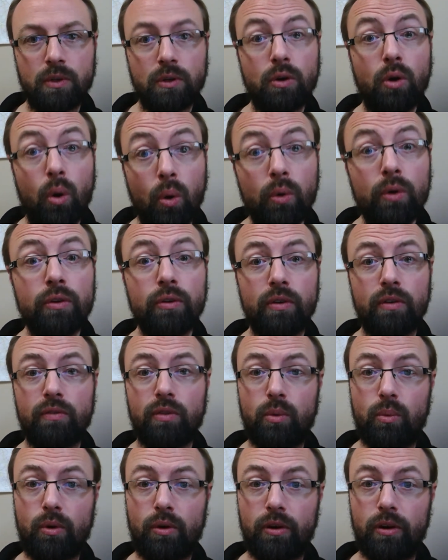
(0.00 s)
corner of
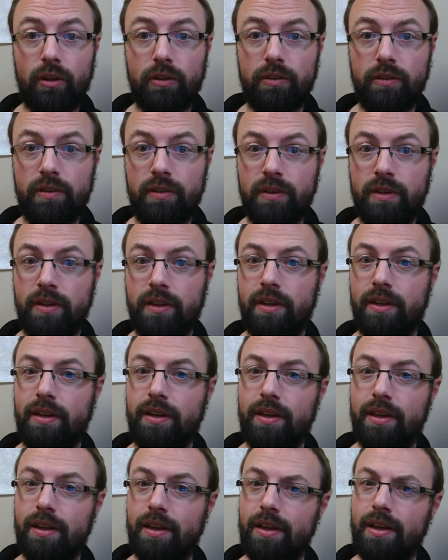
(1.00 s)
the world.
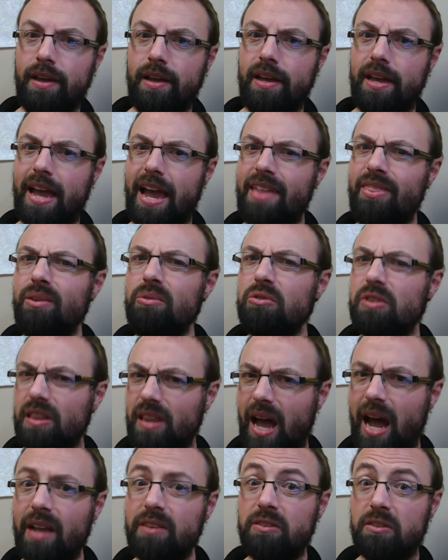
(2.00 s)
And there's
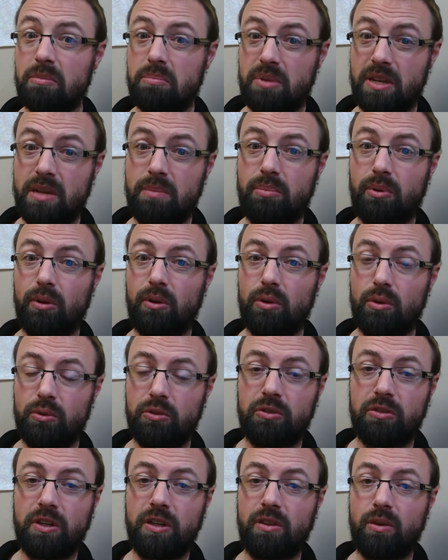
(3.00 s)
lots of people who
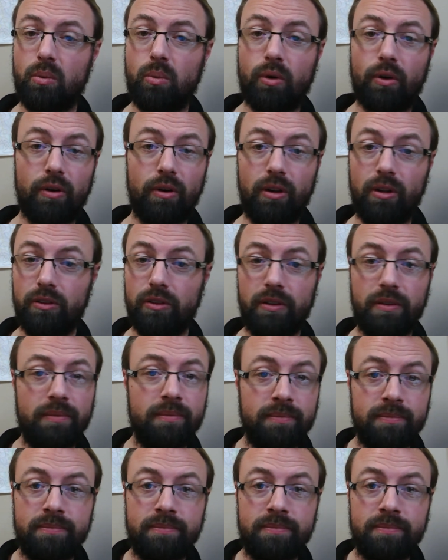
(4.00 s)
see the world,